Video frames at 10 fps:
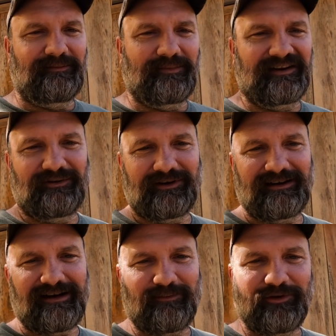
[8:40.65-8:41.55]
But anyway,
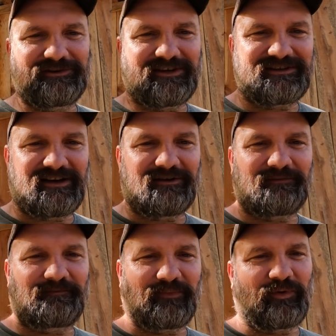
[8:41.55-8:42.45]
y'all, appreciate
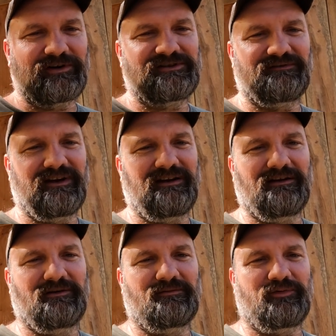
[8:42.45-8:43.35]
y'all watching
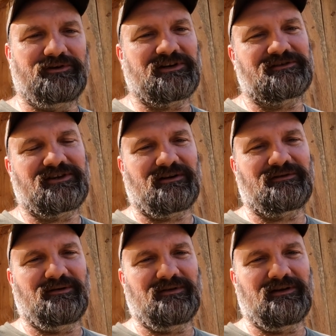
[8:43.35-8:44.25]
video. Appreciate y'all
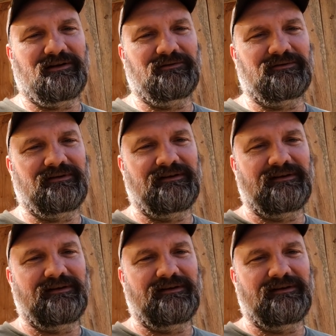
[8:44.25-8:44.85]
coming along.